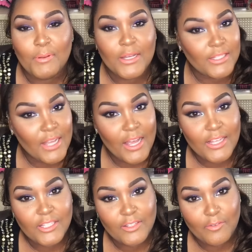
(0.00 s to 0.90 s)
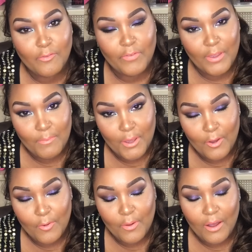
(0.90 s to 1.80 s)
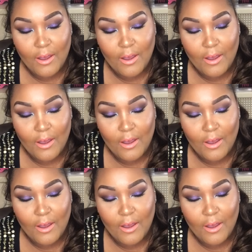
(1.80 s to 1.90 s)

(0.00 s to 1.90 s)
plus size female